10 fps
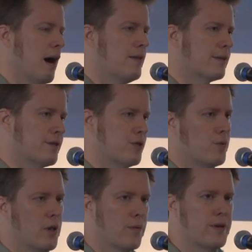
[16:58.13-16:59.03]
I think this is
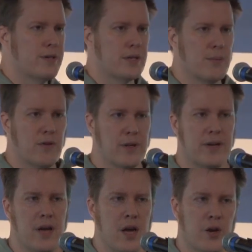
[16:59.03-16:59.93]
one of the reasons I'm
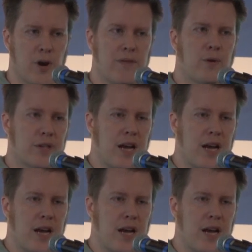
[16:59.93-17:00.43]
really grateful